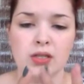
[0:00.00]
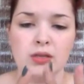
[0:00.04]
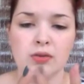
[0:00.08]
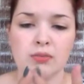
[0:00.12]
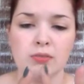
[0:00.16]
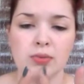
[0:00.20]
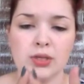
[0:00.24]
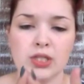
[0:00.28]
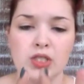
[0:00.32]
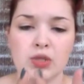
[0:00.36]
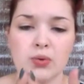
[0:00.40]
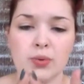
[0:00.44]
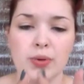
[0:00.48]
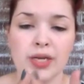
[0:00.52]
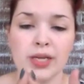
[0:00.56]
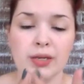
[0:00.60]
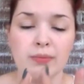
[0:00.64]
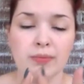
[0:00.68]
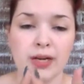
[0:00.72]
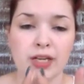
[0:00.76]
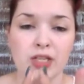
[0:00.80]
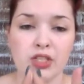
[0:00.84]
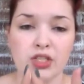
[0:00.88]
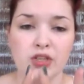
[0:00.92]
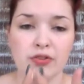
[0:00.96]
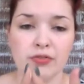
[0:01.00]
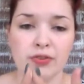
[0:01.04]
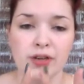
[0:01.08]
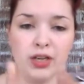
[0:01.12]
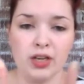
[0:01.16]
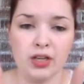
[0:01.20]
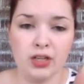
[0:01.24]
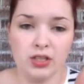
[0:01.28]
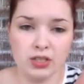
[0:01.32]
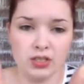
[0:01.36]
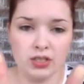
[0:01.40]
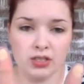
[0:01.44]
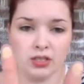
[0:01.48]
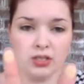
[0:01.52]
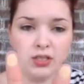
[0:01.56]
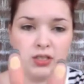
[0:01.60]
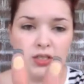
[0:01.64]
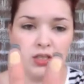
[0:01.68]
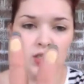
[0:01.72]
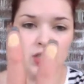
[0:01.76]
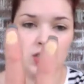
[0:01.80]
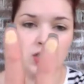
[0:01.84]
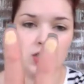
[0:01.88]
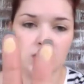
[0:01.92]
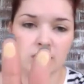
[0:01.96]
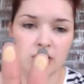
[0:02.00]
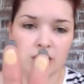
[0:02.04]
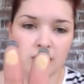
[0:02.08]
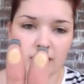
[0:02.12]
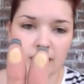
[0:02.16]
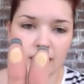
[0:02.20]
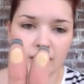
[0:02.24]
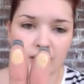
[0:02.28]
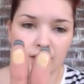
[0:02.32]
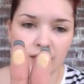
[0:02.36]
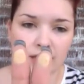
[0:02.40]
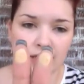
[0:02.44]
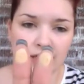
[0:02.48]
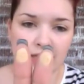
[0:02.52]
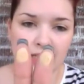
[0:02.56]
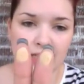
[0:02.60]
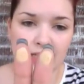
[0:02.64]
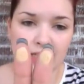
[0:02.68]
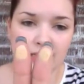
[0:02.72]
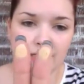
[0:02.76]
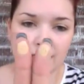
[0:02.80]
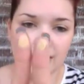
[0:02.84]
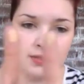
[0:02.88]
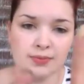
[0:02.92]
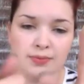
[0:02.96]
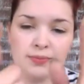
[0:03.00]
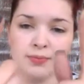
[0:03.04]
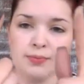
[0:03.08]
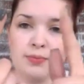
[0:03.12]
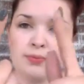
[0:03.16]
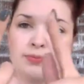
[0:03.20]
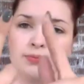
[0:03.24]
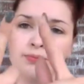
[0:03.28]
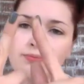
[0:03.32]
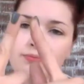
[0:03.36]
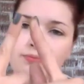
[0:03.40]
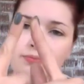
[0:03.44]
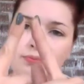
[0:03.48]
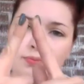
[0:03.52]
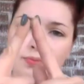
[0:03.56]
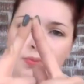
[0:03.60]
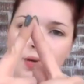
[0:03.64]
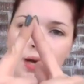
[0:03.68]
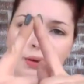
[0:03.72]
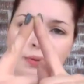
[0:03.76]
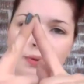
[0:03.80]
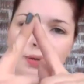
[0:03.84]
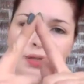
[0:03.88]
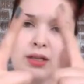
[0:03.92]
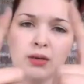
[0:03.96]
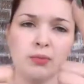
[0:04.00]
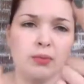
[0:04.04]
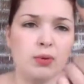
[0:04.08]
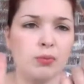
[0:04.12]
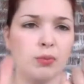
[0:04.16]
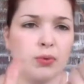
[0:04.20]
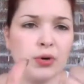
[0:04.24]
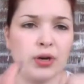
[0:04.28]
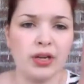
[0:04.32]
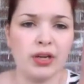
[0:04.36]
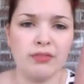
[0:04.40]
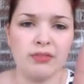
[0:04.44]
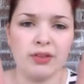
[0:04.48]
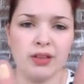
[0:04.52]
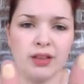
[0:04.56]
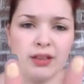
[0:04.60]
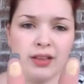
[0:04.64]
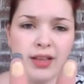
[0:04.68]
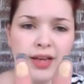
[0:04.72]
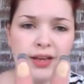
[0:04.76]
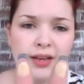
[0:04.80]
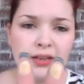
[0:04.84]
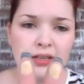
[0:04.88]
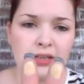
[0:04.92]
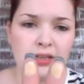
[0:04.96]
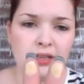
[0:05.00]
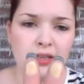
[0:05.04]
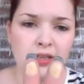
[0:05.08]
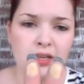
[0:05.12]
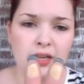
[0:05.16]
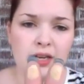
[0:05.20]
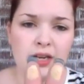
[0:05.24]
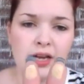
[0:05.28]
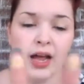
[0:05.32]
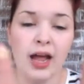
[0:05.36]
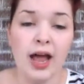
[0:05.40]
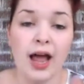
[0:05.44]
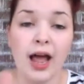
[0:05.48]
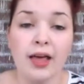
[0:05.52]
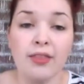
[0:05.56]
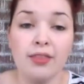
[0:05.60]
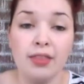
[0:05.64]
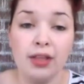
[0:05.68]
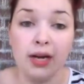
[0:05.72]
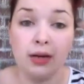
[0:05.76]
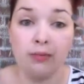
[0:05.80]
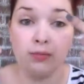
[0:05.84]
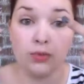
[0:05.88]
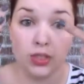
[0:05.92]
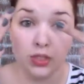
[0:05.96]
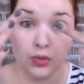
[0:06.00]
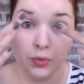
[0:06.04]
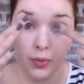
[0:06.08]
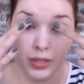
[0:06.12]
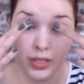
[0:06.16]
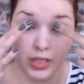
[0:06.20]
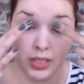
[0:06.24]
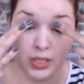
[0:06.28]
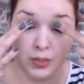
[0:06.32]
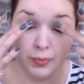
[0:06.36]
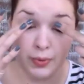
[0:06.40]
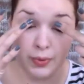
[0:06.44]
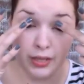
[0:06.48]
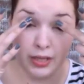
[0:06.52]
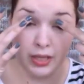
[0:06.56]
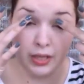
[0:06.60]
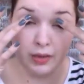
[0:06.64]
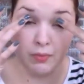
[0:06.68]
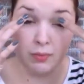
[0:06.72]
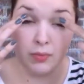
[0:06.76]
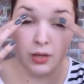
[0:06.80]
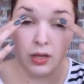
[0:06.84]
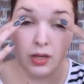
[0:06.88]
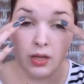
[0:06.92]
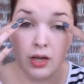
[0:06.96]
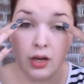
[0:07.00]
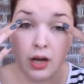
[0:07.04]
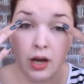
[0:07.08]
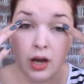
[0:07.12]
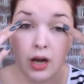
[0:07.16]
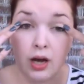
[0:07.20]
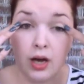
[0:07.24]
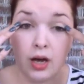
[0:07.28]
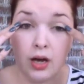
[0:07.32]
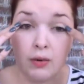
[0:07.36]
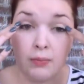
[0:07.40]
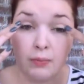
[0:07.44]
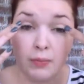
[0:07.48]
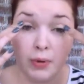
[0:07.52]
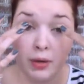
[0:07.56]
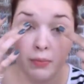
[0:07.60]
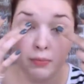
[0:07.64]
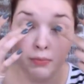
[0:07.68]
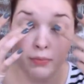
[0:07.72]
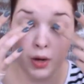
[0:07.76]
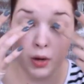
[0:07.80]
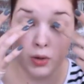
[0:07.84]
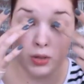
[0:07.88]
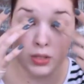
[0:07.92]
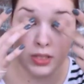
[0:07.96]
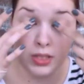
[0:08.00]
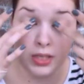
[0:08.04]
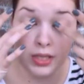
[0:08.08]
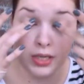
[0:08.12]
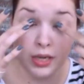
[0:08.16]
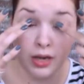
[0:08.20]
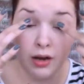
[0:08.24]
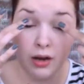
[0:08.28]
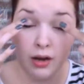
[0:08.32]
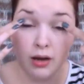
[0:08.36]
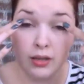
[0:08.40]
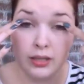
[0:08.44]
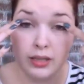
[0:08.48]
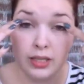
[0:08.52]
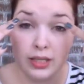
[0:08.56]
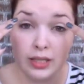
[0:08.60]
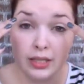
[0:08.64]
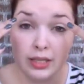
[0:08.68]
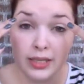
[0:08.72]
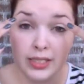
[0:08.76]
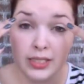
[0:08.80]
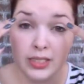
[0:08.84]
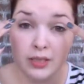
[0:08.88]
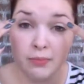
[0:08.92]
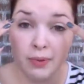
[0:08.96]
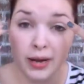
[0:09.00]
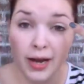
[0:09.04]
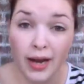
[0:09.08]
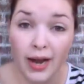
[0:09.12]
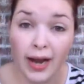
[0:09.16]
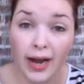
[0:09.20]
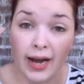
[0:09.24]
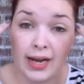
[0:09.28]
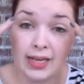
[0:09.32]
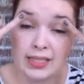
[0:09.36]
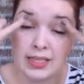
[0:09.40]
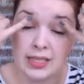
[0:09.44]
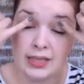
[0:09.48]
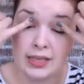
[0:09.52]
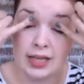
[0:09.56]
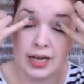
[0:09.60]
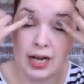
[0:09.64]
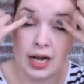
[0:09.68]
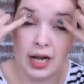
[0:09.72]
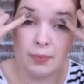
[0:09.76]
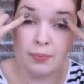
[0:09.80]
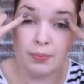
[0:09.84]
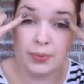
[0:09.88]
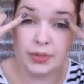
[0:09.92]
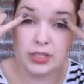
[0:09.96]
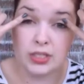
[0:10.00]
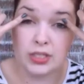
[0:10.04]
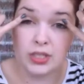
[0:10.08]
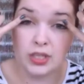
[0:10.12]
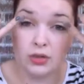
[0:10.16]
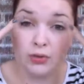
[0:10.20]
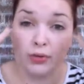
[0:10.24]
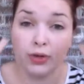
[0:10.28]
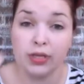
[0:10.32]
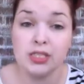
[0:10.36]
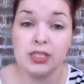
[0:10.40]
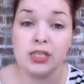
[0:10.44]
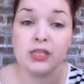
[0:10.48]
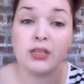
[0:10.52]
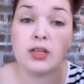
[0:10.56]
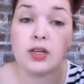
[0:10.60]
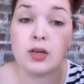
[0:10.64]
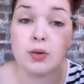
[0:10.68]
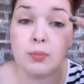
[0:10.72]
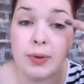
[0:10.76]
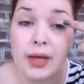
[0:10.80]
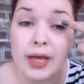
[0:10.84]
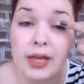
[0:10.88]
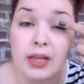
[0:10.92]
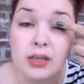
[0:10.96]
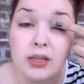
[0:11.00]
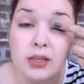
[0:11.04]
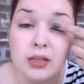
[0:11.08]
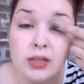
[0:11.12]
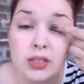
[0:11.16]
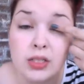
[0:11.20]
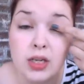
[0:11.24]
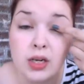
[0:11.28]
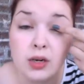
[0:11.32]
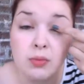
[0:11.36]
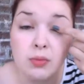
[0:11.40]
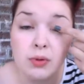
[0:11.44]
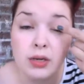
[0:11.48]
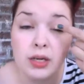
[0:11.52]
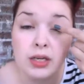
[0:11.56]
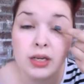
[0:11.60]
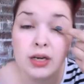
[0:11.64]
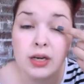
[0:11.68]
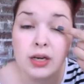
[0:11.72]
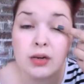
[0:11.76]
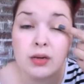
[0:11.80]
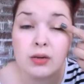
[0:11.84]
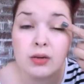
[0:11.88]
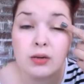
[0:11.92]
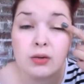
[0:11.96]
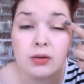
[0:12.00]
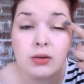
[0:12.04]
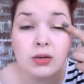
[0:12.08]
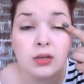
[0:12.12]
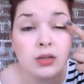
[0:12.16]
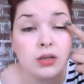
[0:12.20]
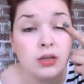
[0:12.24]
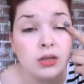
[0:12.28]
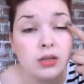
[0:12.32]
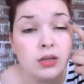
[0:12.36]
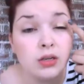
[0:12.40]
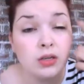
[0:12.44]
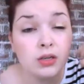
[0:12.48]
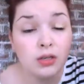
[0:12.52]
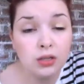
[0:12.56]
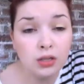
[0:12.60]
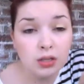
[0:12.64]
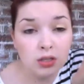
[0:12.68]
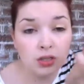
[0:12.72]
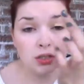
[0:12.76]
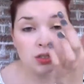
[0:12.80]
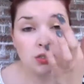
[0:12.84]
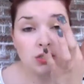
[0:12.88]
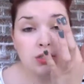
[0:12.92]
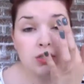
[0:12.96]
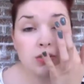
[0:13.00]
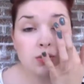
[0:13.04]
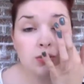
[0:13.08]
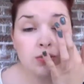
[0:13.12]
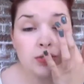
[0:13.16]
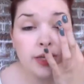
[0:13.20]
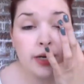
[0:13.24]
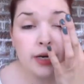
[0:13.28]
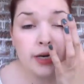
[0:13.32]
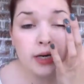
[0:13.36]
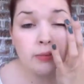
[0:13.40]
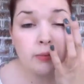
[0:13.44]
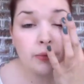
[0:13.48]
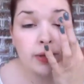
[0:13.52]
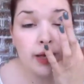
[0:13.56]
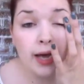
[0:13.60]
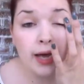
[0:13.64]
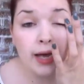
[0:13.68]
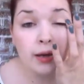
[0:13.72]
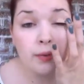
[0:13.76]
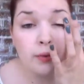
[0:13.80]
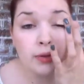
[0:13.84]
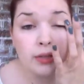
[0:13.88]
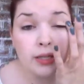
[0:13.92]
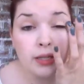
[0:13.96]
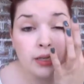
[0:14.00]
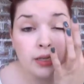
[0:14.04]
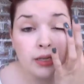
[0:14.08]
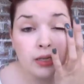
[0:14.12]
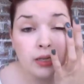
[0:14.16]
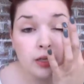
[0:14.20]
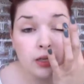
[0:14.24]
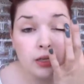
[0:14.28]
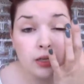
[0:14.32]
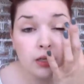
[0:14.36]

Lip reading: between my two fingers so that they look like this. Probably a little bit more even than that. And then I'm just going to spread them mostly on the lids of my eyes and then up into the crease a little bit. You don't want to go too terribly high with it,